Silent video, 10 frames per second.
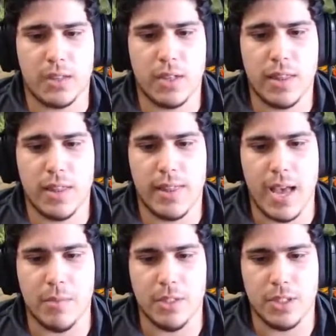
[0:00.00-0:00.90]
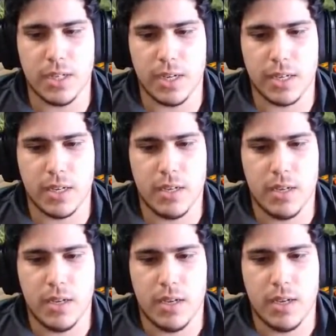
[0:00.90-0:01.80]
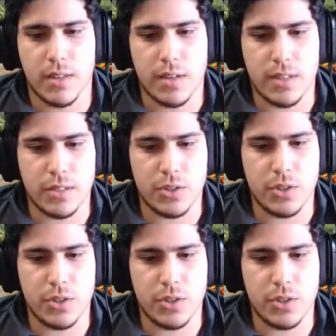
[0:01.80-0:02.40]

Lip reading: Look at the damage. Like in